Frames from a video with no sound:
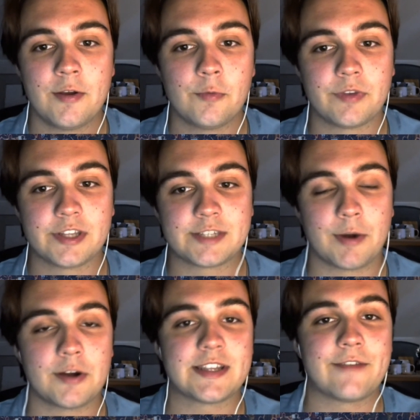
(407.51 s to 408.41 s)
Would the
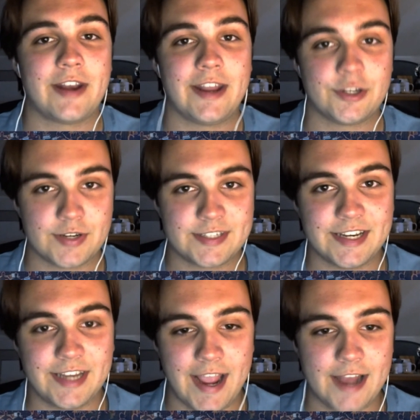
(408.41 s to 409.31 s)
Spurs have any interest
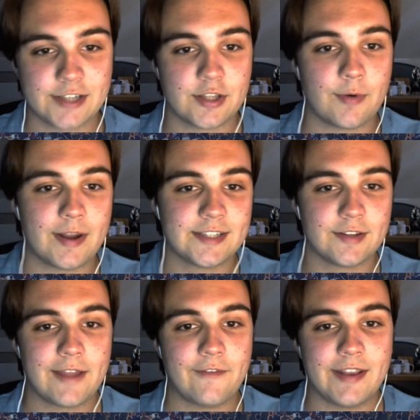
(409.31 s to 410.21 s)
in D'Angelo Russell
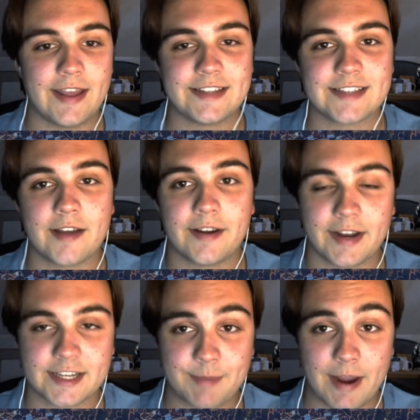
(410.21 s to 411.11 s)
given that he's on an
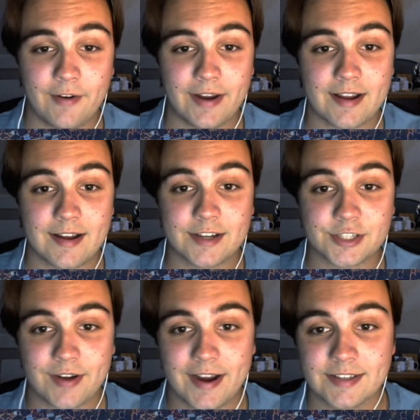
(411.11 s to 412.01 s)
expiring
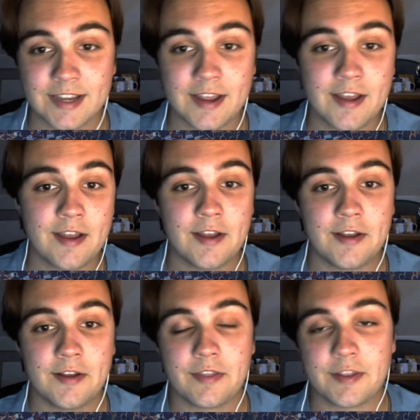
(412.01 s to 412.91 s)
contract?
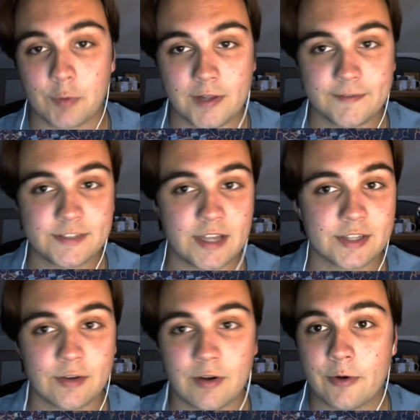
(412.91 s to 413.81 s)
The Wolves
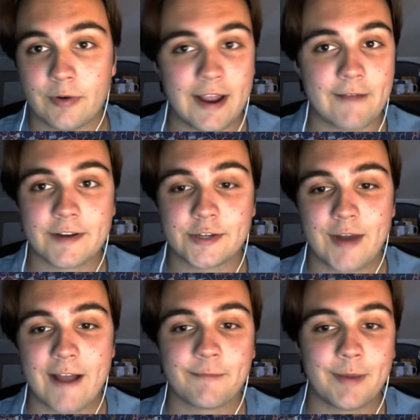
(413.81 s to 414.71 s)
also own every
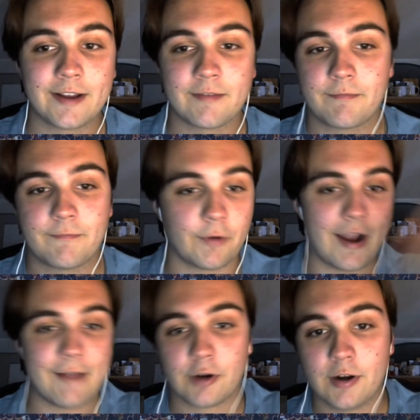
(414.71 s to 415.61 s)
draft pick
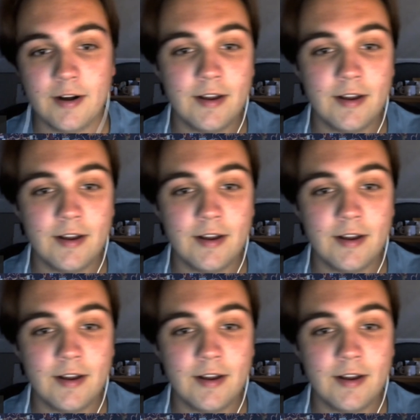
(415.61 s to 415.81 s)
forever.